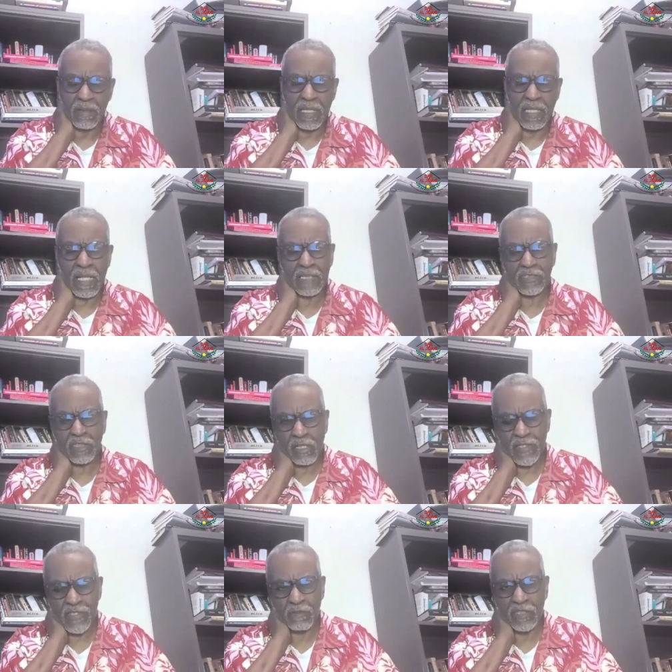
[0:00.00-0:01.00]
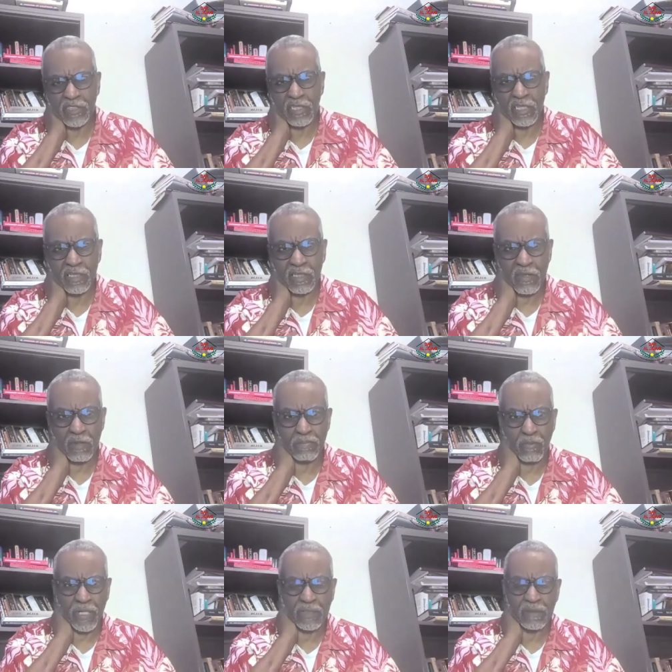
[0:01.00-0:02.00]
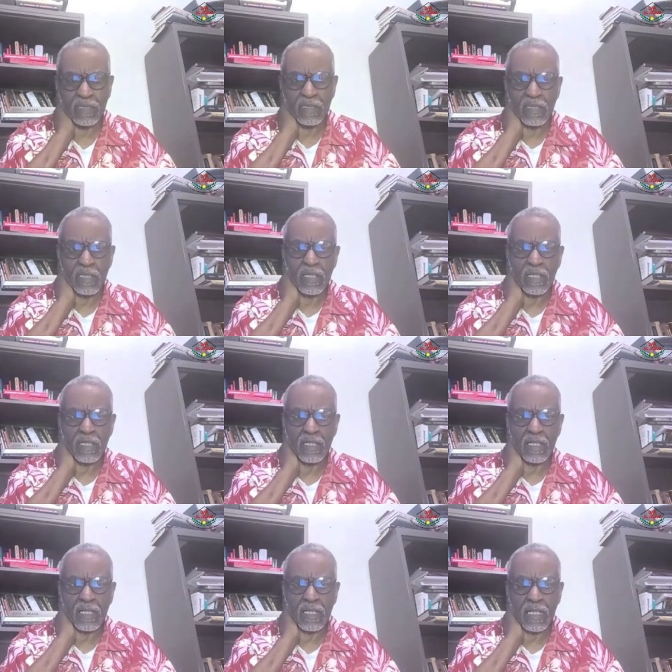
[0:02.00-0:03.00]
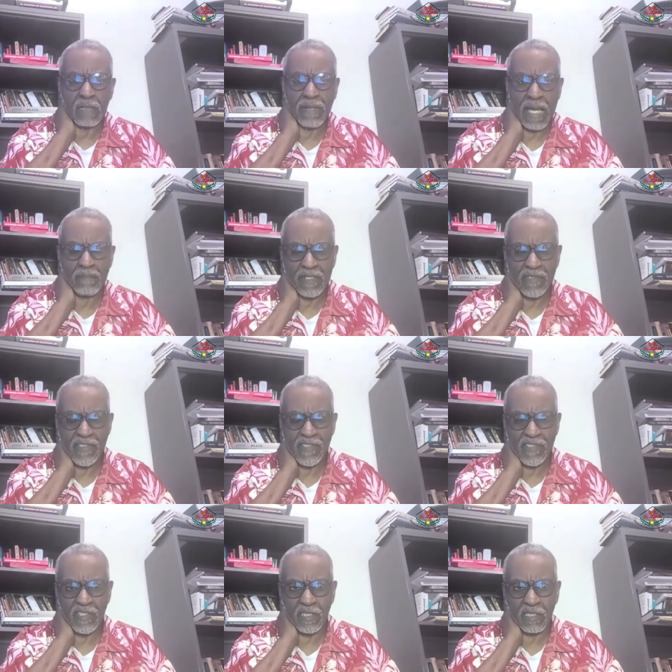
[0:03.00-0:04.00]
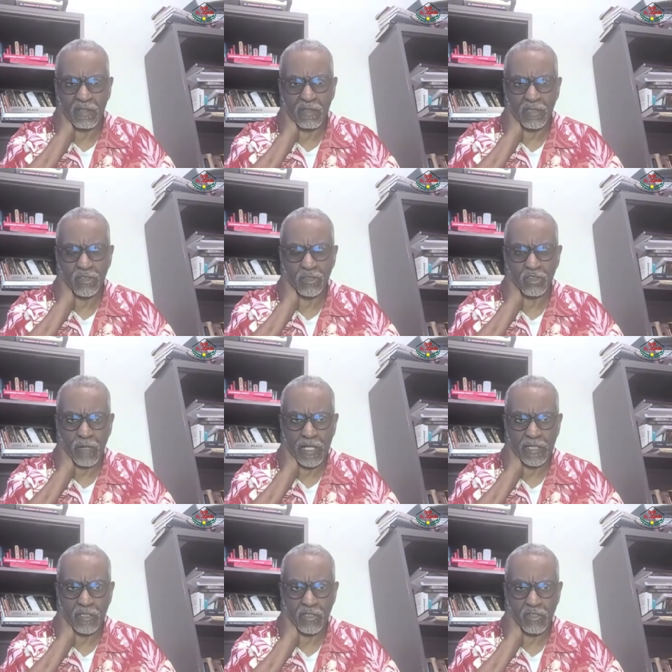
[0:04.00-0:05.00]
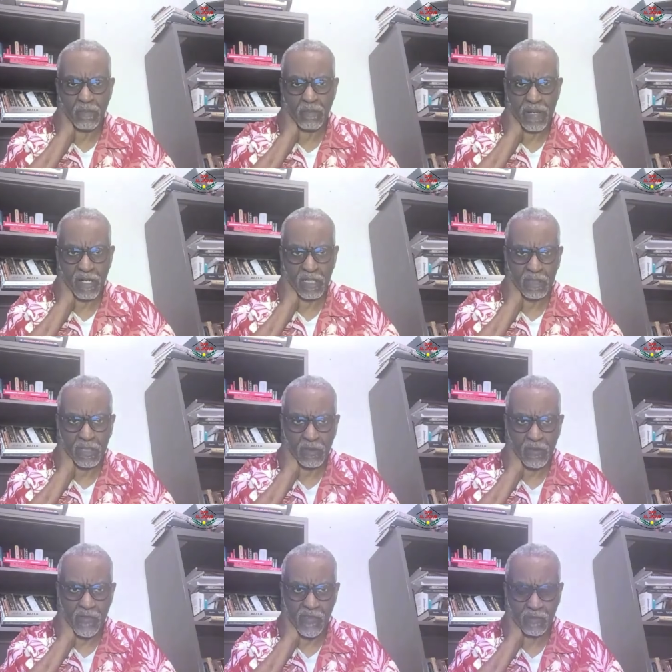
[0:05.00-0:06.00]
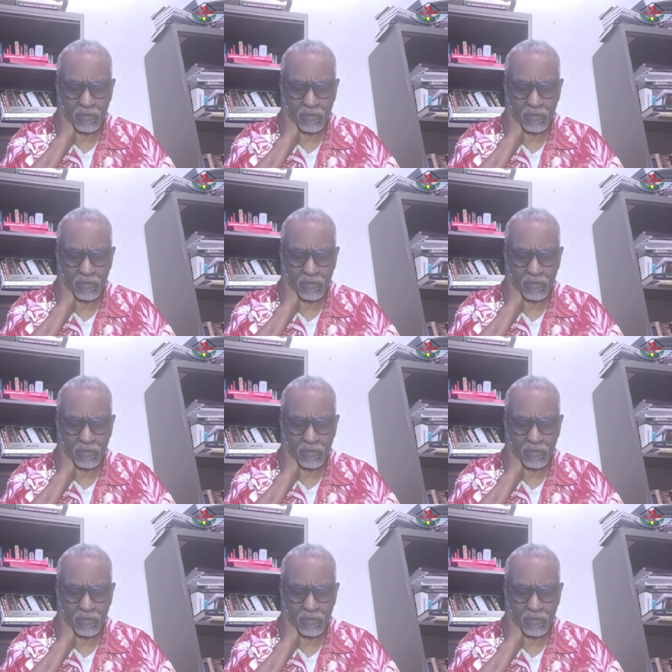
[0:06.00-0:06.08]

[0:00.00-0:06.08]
And I should also mention another point. I'm happy to see that you're trying to draw parallels